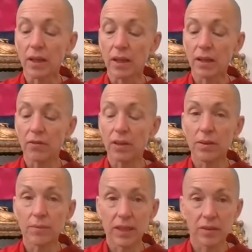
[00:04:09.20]
really
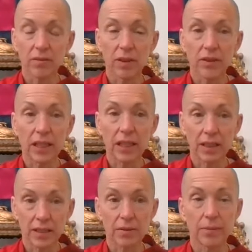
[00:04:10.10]
made it very
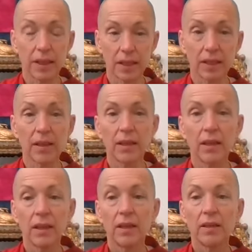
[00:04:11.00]
clear to me
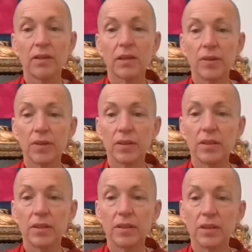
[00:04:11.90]
some of the
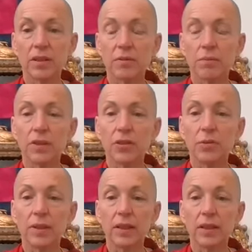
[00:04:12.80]
differences
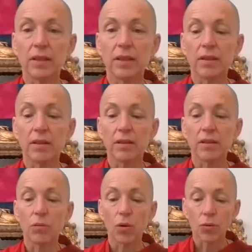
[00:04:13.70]
between
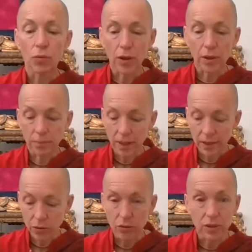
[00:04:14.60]
what one might
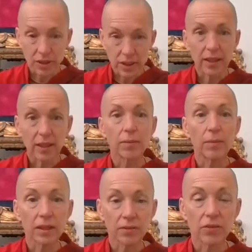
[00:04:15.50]
call secular
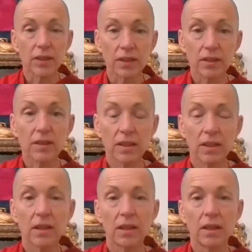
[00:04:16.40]
mindfulness
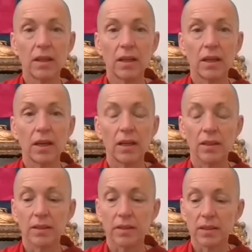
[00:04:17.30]

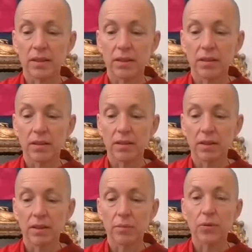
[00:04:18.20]
and
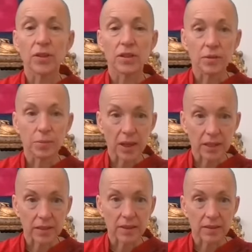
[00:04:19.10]
Buddhist
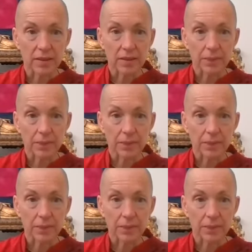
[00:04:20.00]
practice.